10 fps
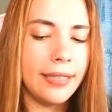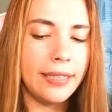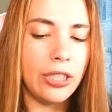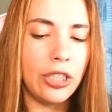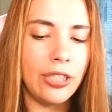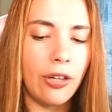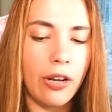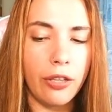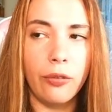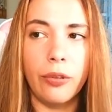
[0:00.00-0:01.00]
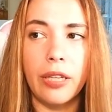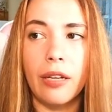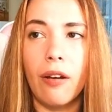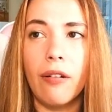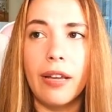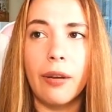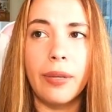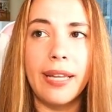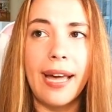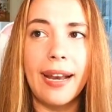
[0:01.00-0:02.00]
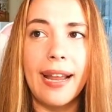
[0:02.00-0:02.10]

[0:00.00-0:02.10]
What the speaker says: Not a Yugen. Okay, we got